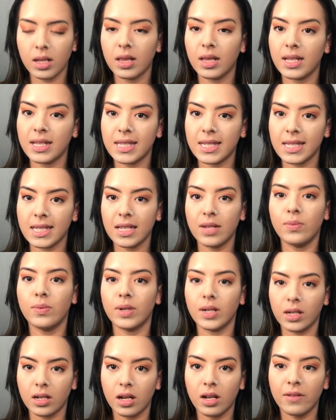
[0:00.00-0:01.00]
let's see
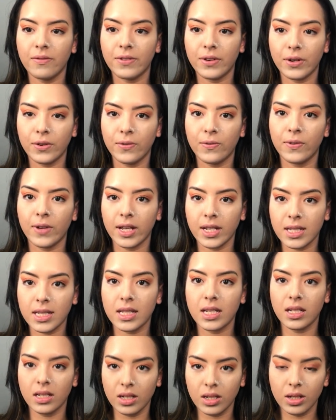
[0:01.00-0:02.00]
what Cover Effects
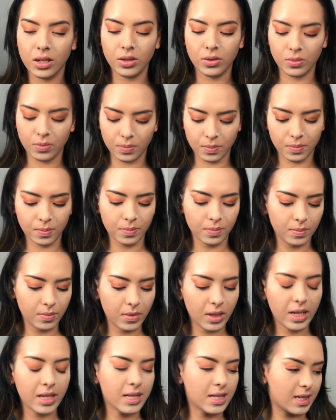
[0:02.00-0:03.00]
can do.
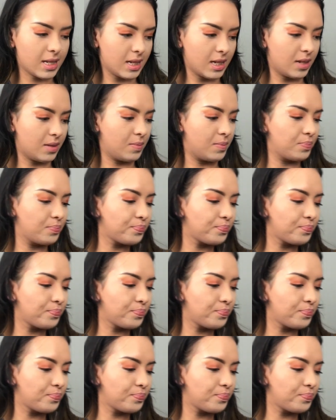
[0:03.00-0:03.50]
Let's see.